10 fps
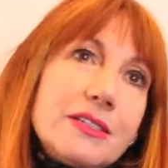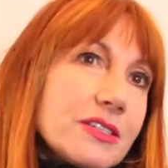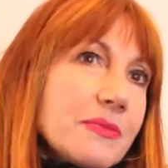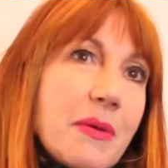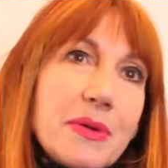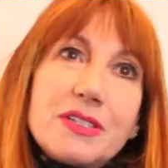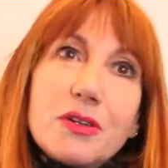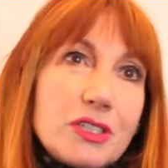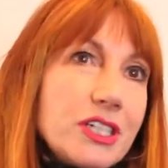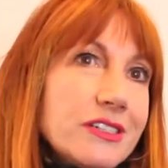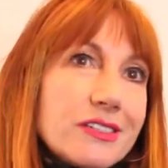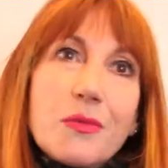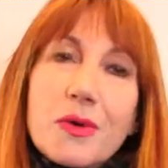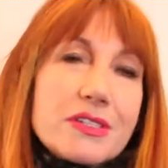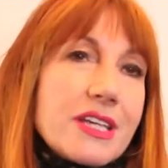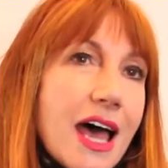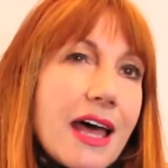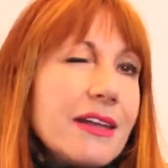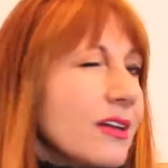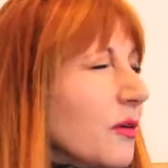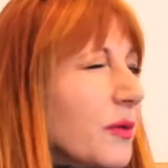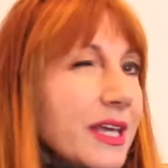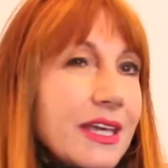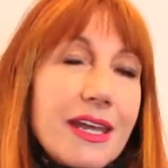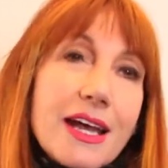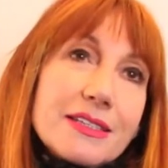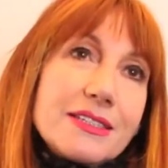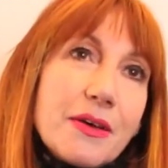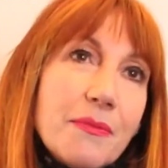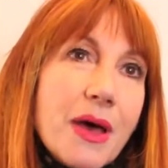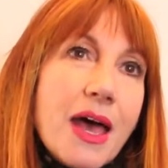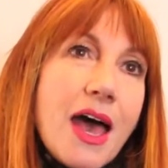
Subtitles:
just maybe touching someone's hand or winking at them.